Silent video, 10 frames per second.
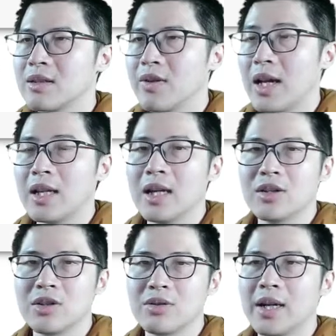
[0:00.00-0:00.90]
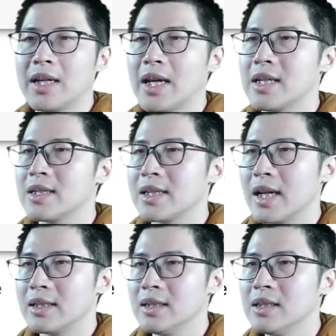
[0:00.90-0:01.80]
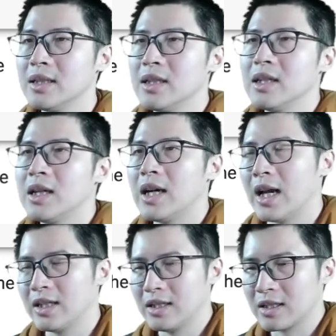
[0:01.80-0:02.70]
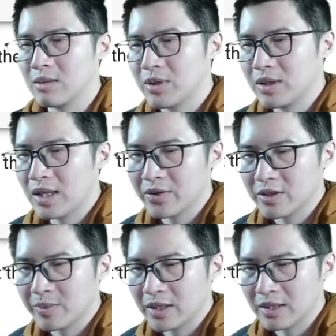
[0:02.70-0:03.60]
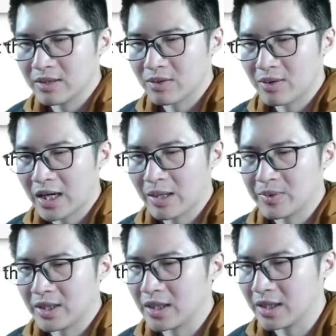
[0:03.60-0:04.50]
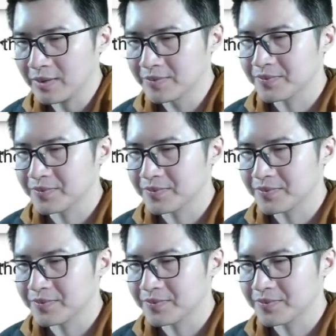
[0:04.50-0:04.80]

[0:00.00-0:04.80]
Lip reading: of length 128 together, and the computation is being described in here.